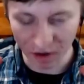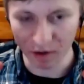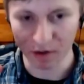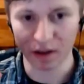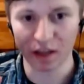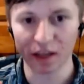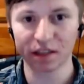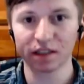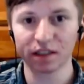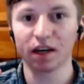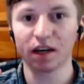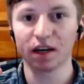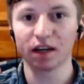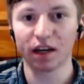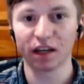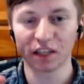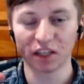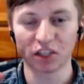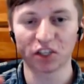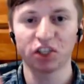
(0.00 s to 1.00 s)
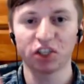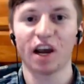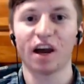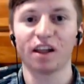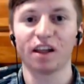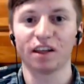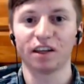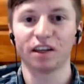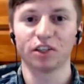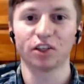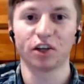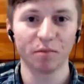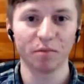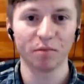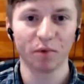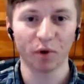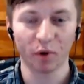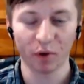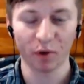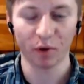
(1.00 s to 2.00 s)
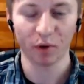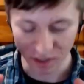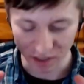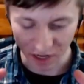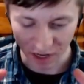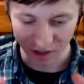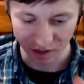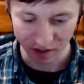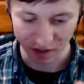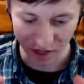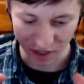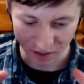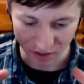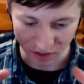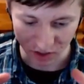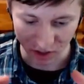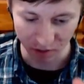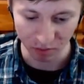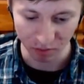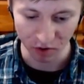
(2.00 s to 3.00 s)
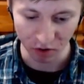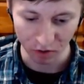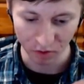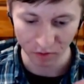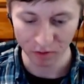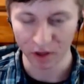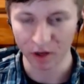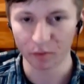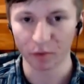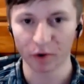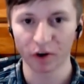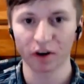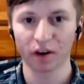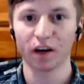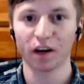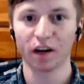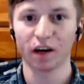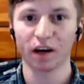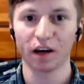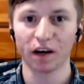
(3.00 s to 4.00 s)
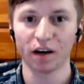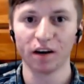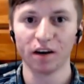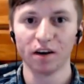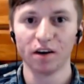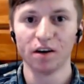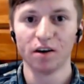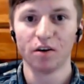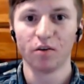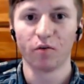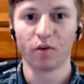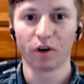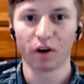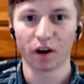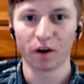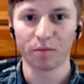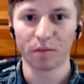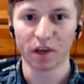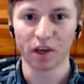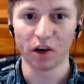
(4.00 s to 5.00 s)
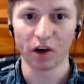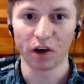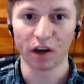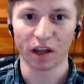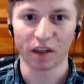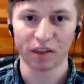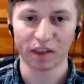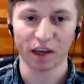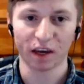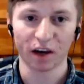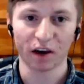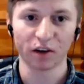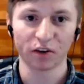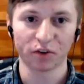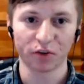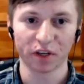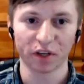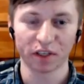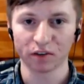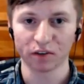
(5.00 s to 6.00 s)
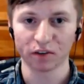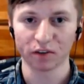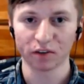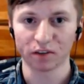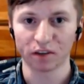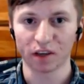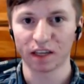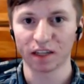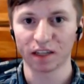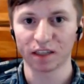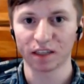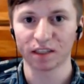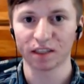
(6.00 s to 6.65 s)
a challenge. I'm going to get to that sub goal, and we're gonna be good. I think Andres also has that same